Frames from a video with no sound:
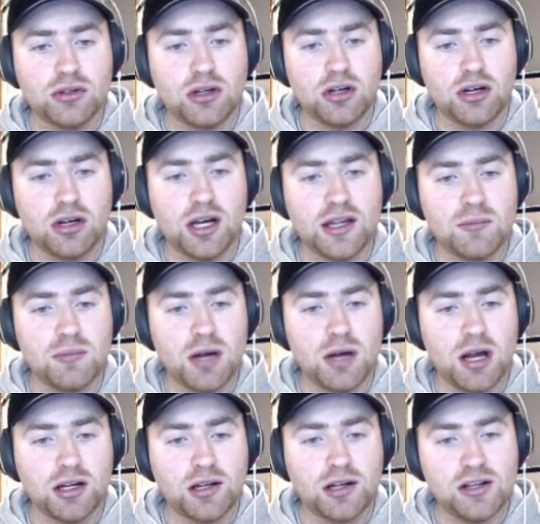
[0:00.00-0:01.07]
at the moment
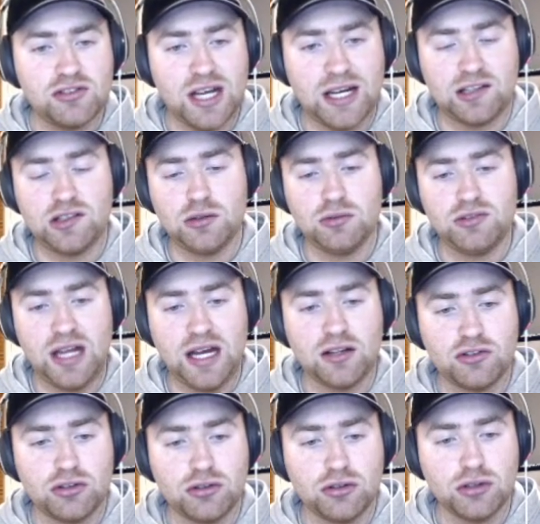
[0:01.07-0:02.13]
I'm going Jack Steele down
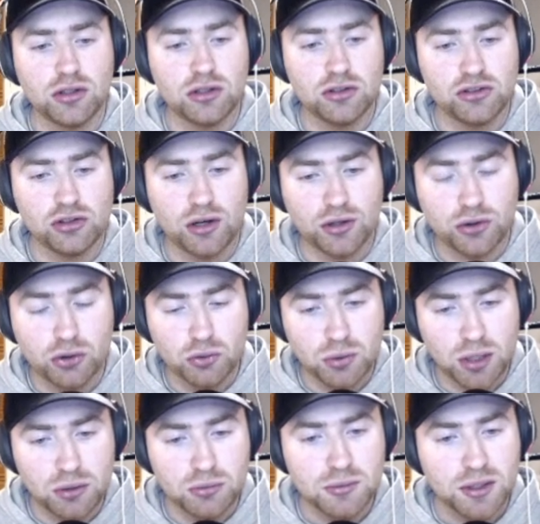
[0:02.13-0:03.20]
to Jai
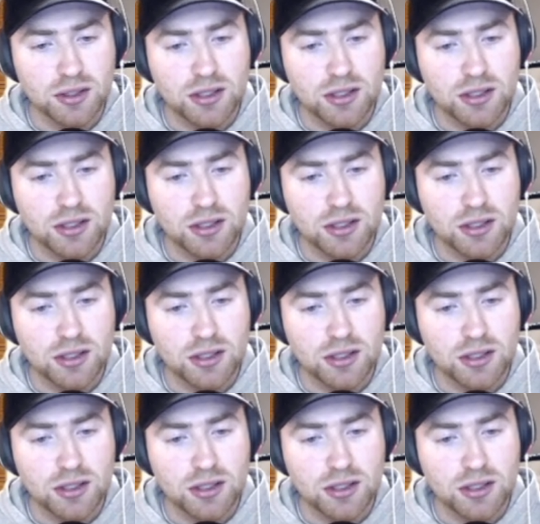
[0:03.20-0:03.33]
Caldwell.